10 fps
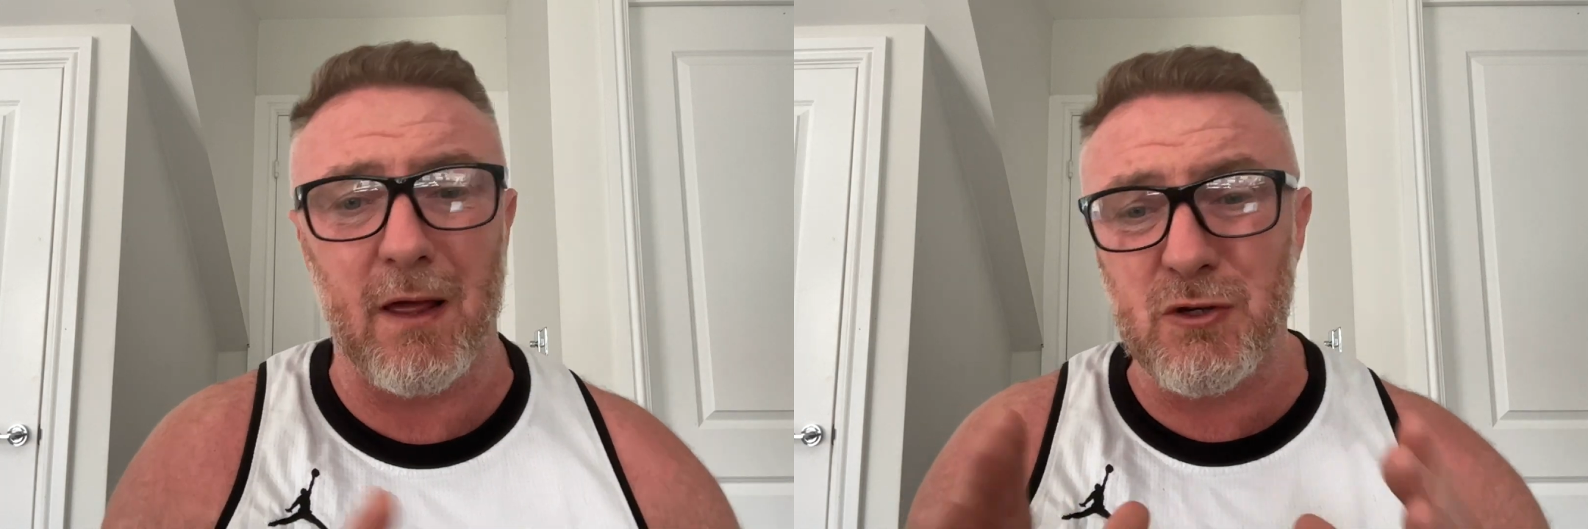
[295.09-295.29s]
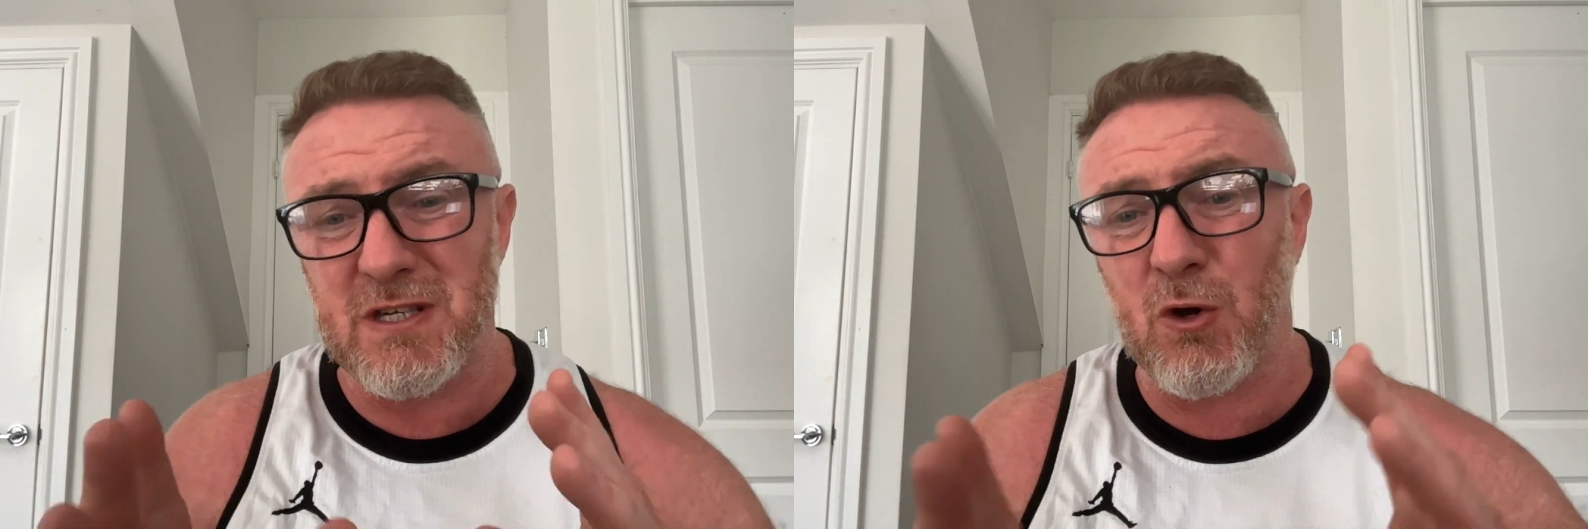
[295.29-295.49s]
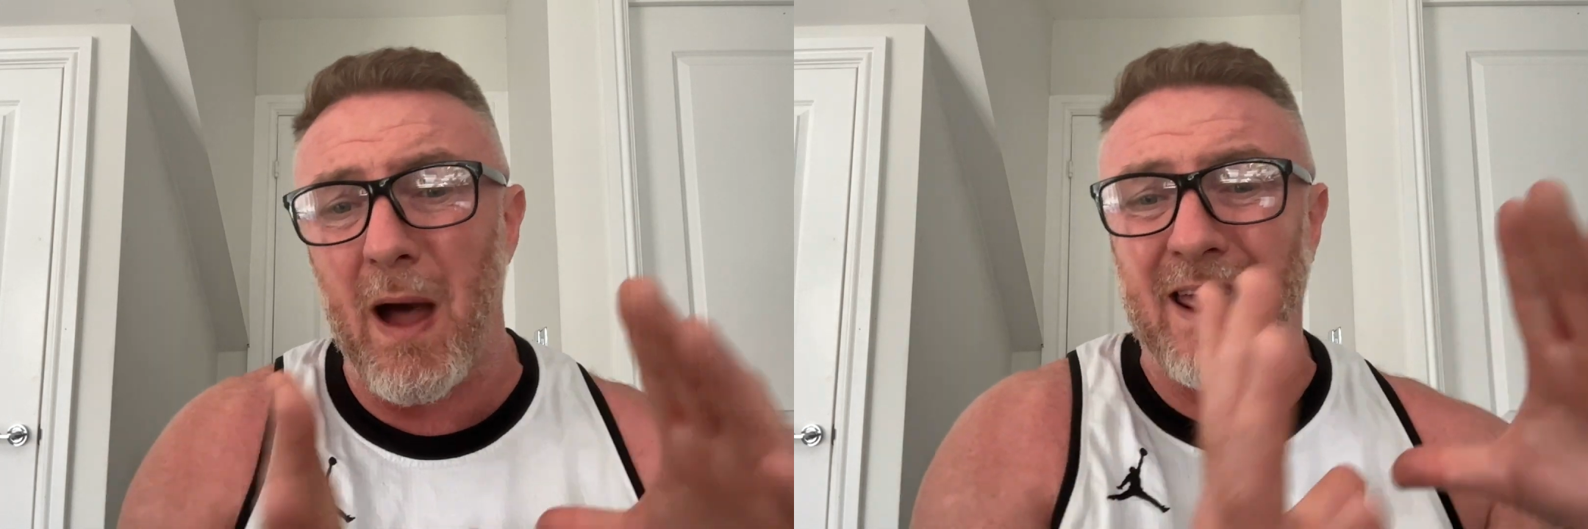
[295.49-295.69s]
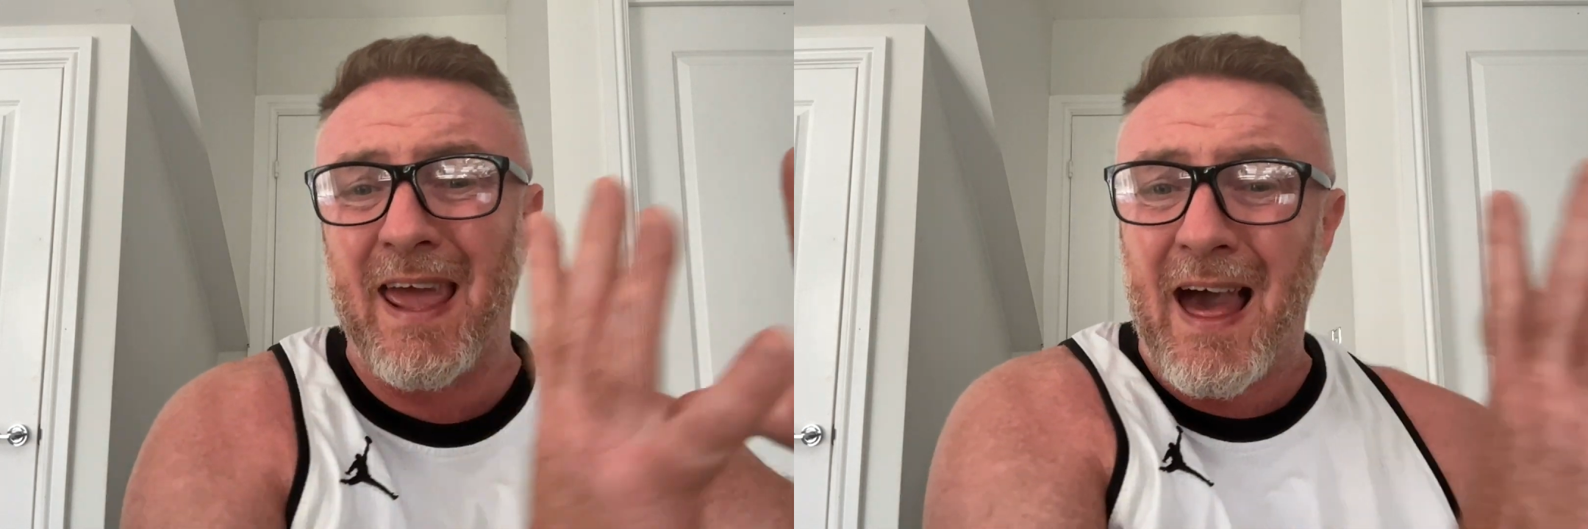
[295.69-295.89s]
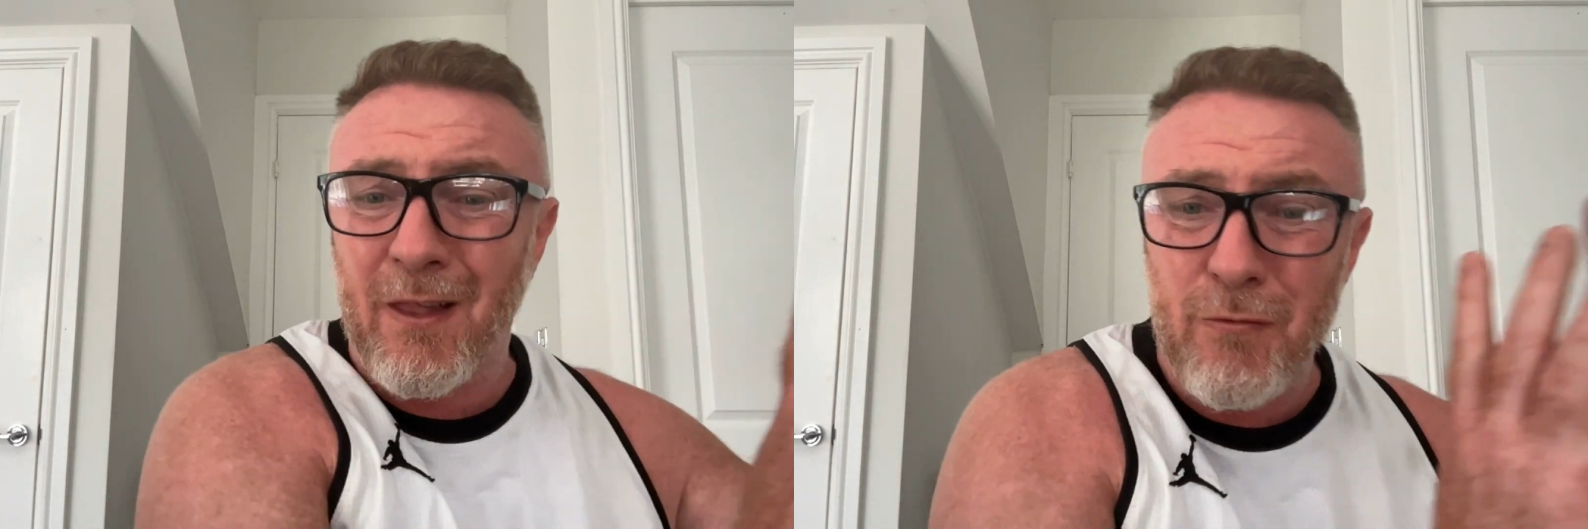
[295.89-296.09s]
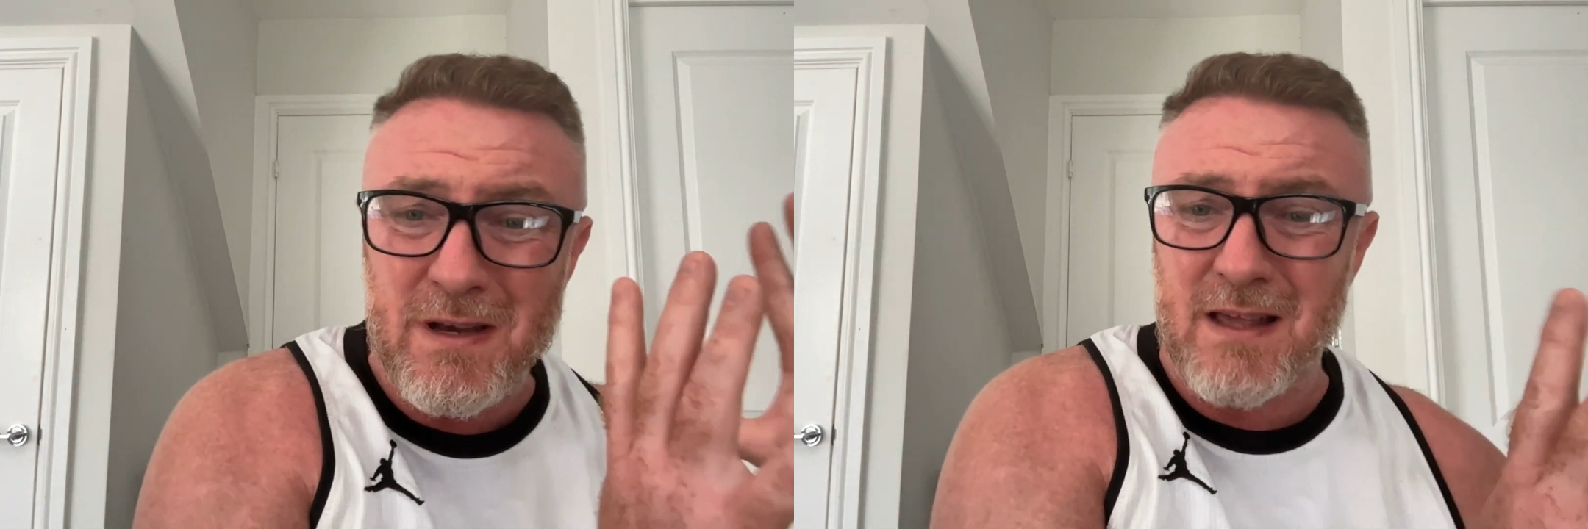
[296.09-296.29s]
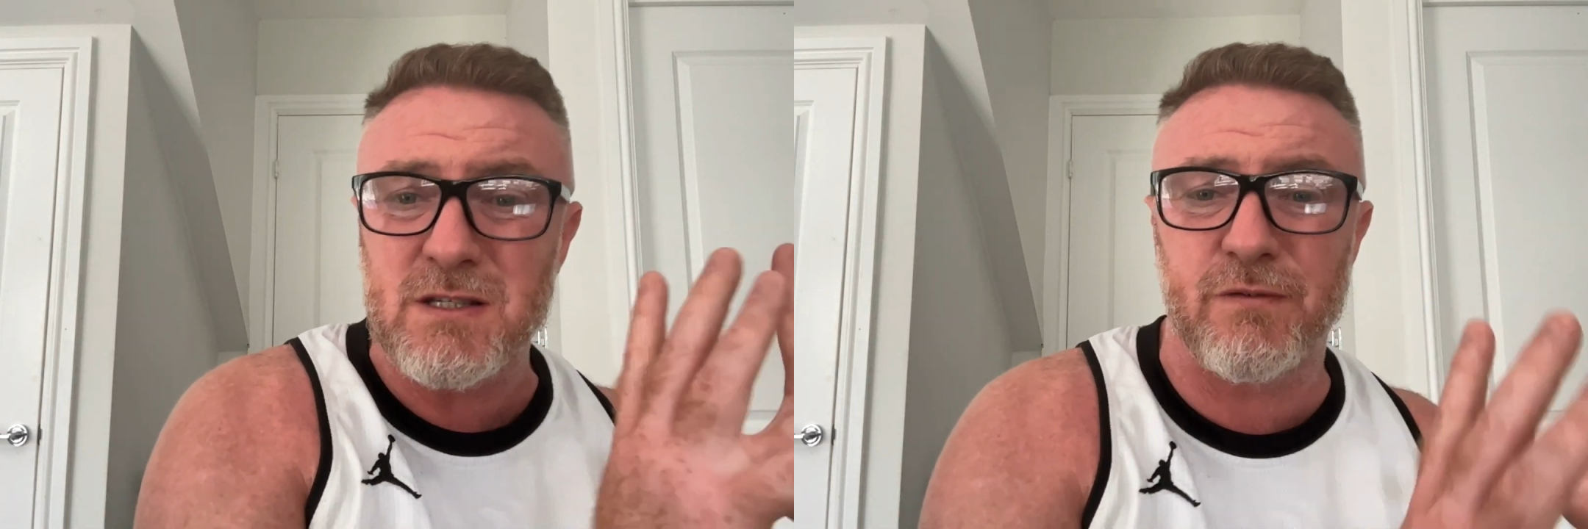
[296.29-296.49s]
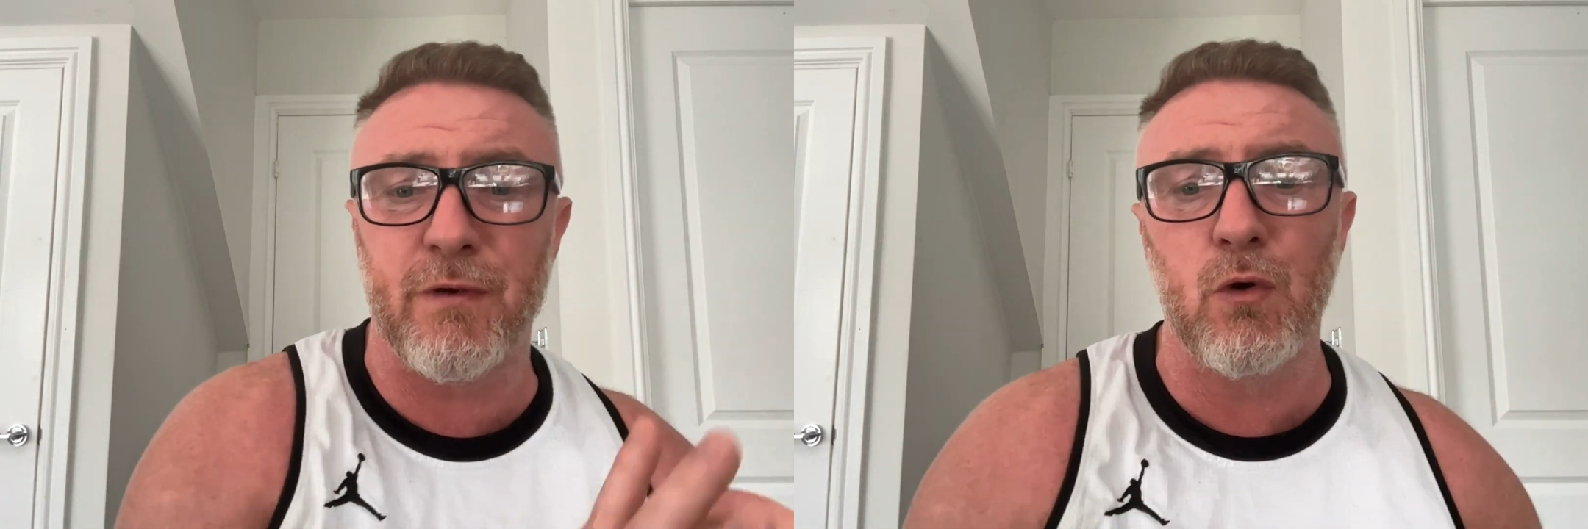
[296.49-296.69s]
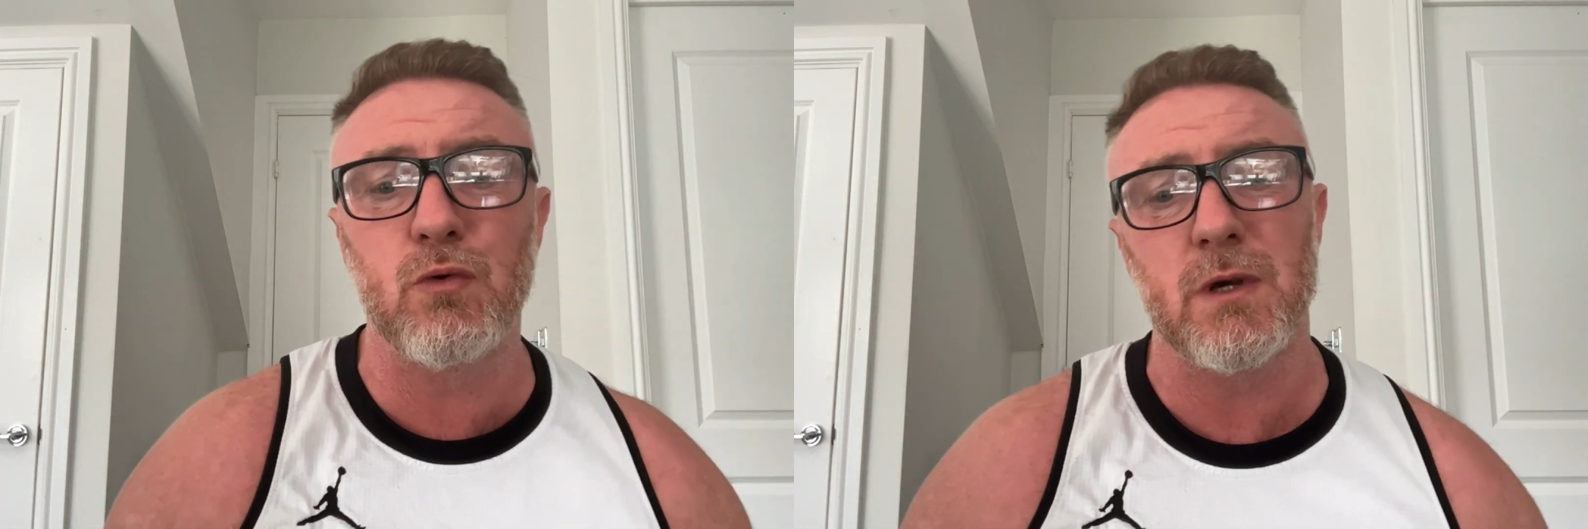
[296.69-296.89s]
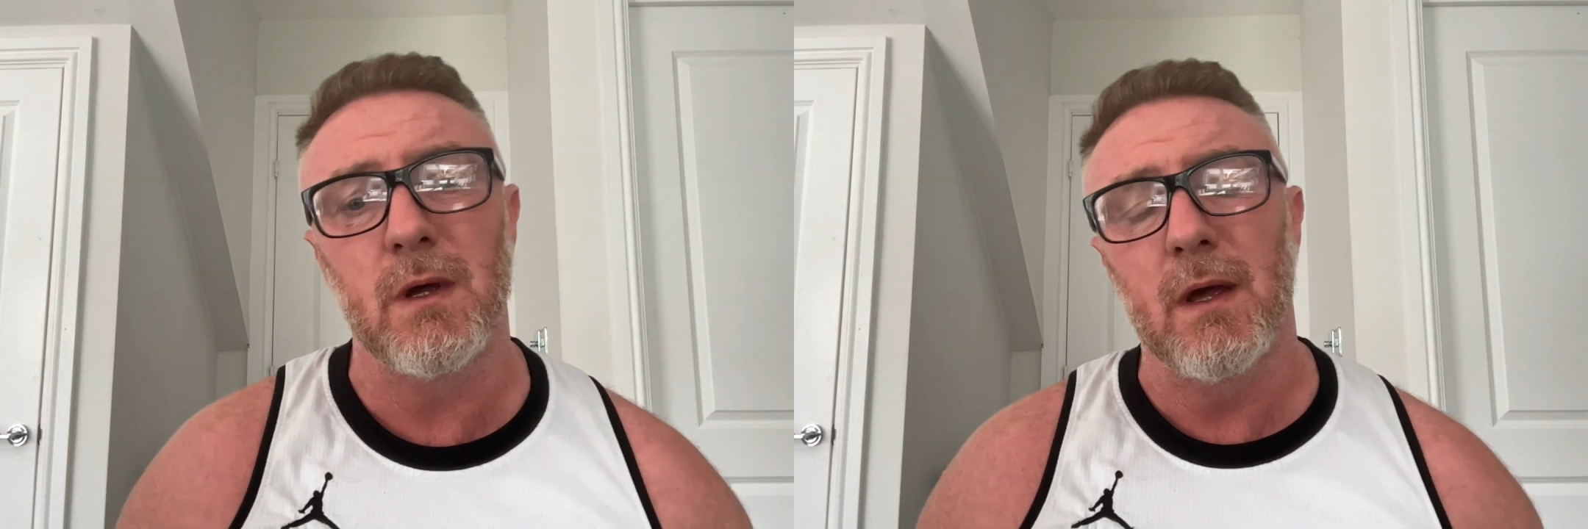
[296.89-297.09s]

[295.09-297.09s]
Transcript: because it's quite a calorie dense food,